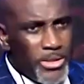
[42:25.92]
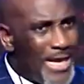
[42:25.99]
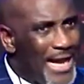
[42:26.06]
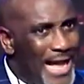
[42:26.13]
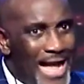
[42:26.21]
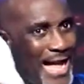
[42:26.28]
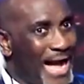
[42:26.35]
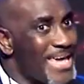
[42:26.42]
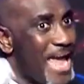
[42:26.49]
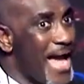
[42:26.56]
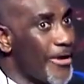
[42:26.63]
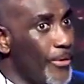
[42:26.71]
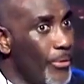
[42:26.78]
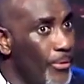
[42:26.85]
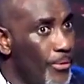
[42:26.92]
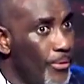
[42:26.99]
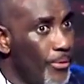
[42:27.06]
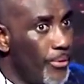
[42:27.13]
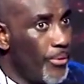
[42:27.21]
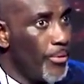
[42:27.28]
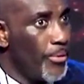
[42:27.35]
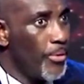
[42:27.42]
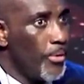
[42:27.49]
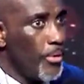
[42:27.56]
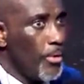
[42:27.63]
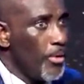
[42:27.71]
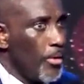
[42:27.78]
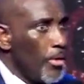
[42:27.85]
I can't hear you.
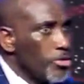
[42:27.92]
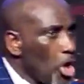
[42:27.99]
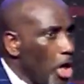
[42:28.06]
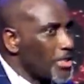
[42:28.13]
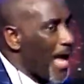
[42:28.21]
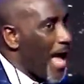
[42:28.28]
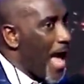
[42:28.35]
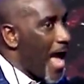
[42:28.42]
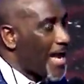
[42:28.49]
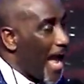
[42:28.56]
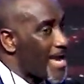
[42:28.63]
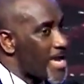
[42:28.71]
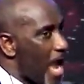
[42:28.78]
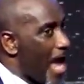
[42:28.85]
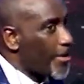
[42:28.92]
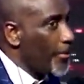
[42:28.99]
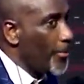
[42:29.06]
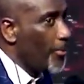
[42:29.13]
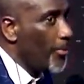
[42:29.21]
Church, I can't hear you.